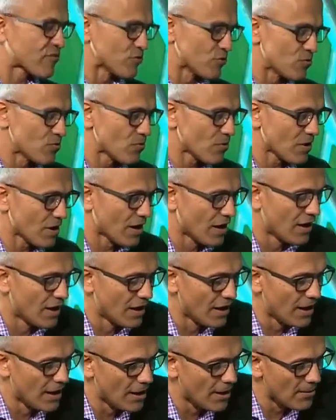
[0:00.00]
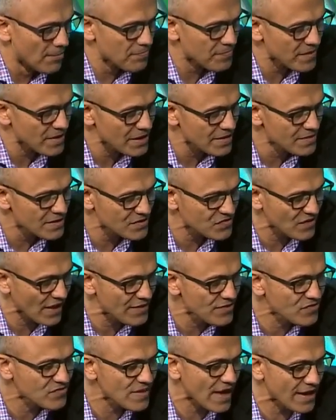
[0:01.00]
to, in the
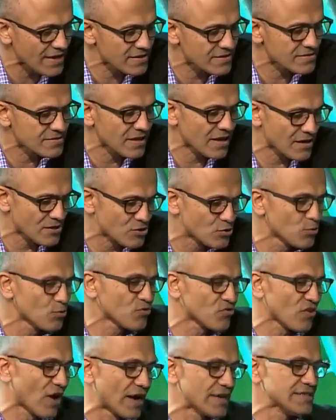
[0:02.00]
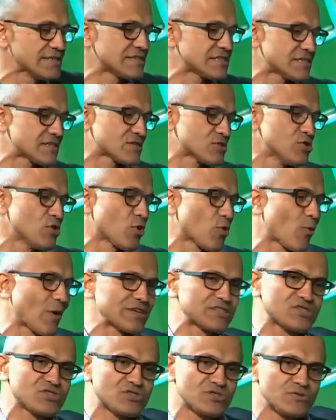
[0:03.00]
sense that there are two sides to your
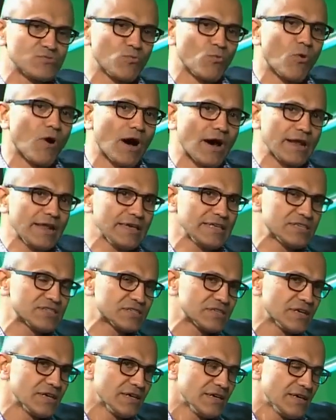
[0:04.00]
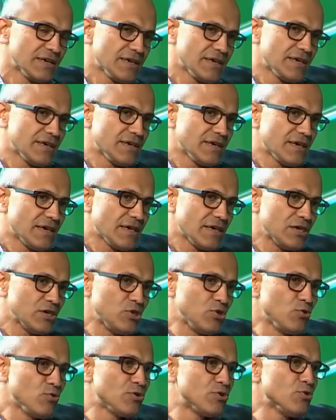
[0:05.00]
question. One is
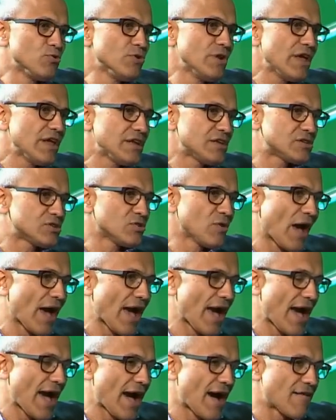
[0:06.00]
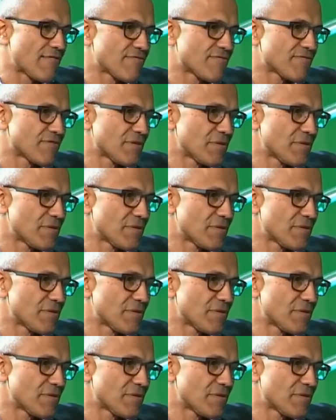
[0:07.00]
you do need to have